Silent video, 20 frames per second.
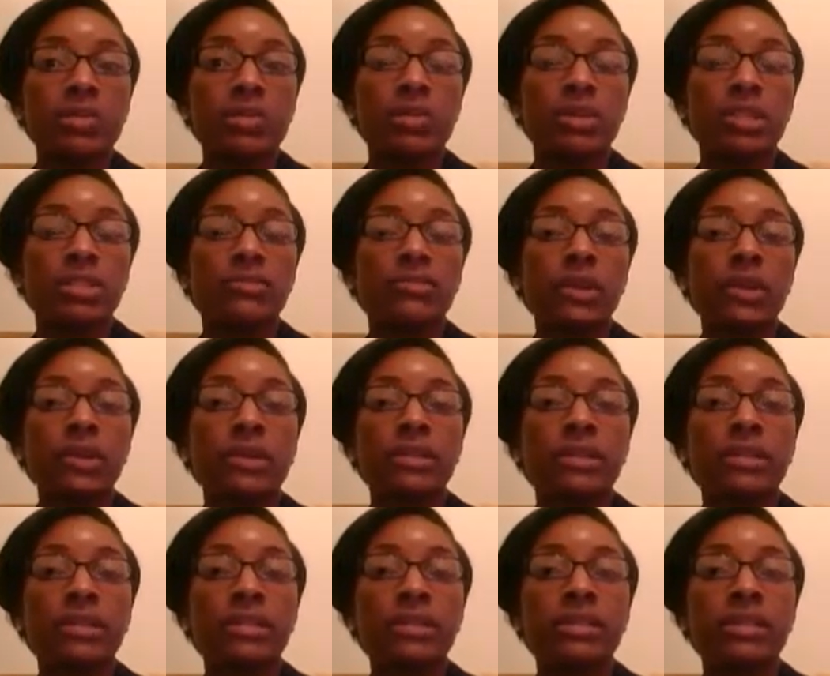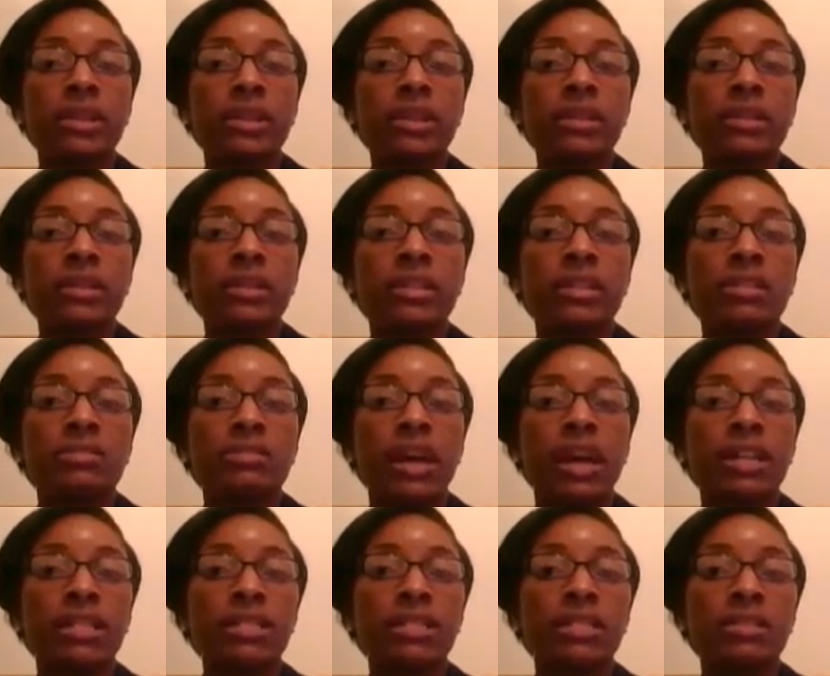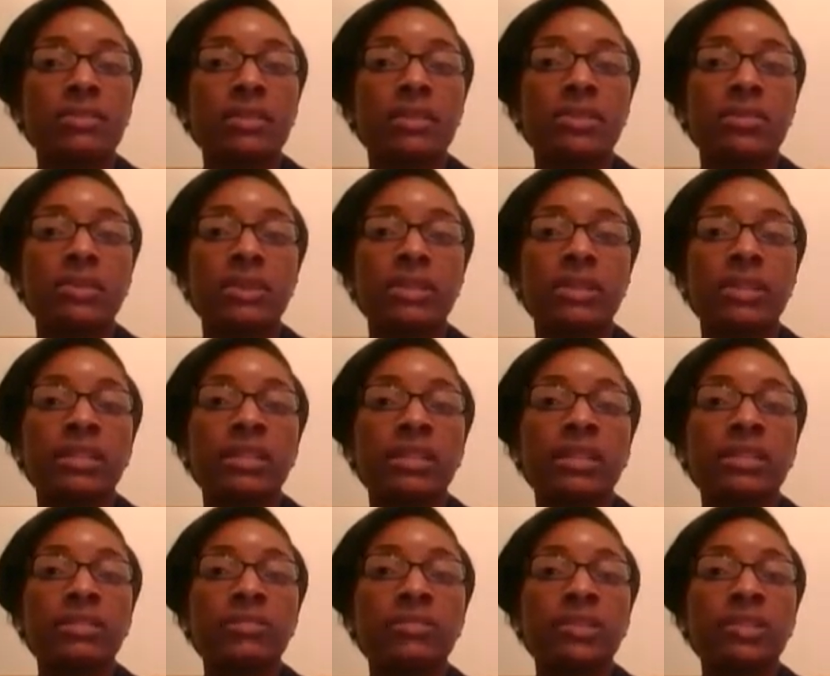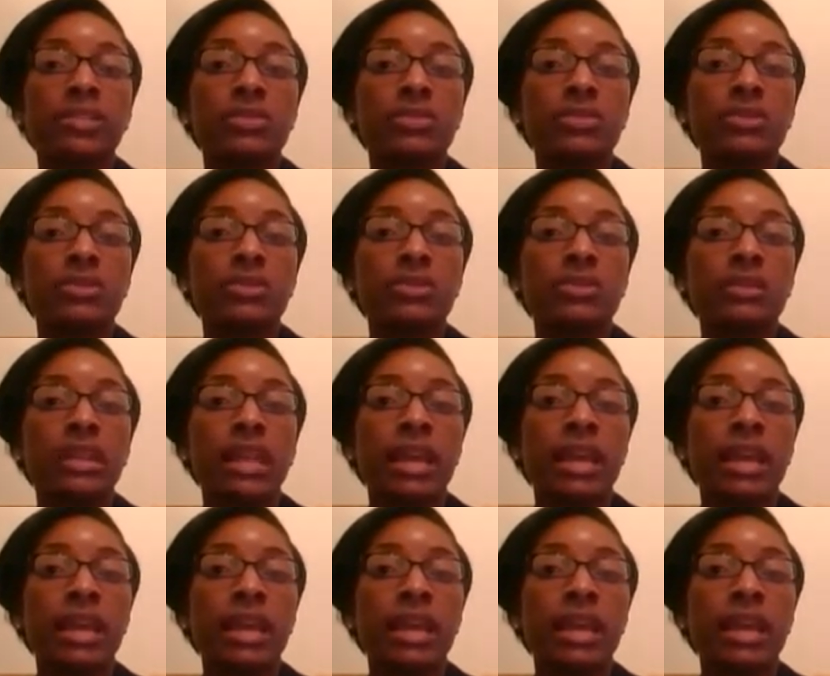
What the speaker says: which focuses on interactions between individuals